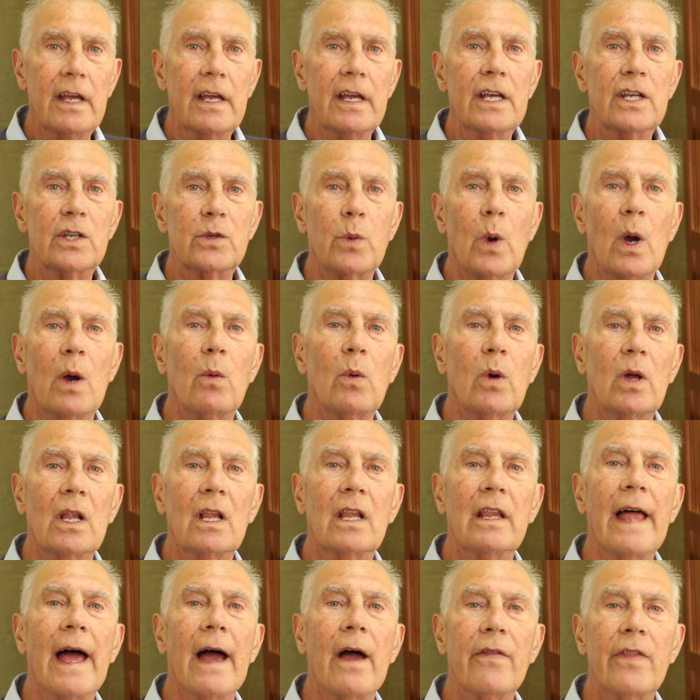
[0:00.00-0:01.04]
is what will
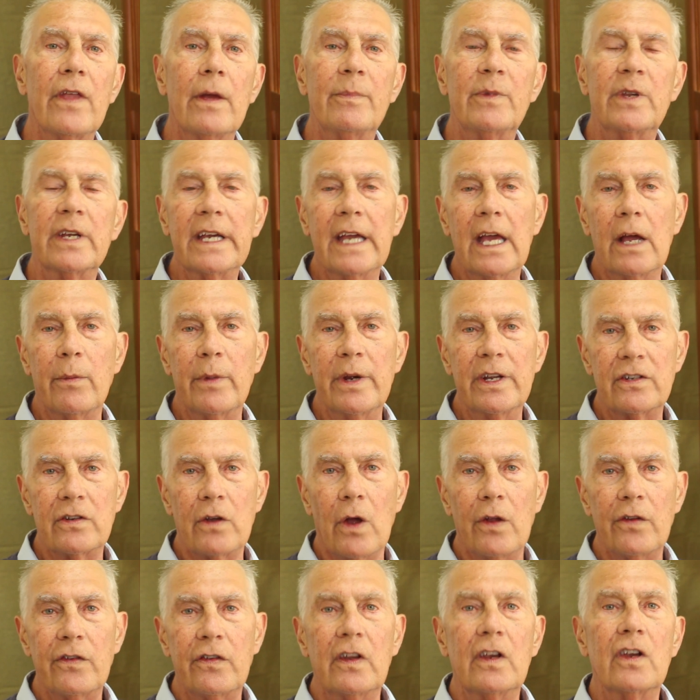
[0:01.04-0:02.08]
allow them to get
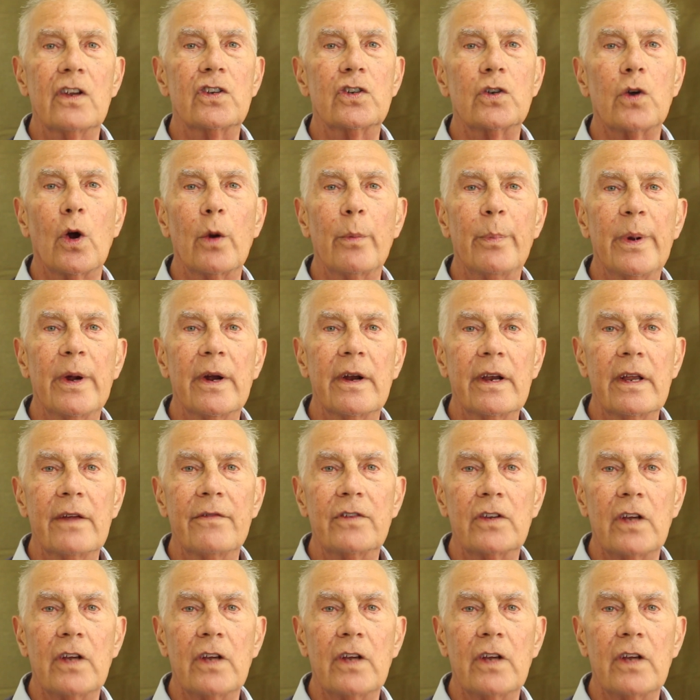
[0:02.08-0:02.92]
results in a short period of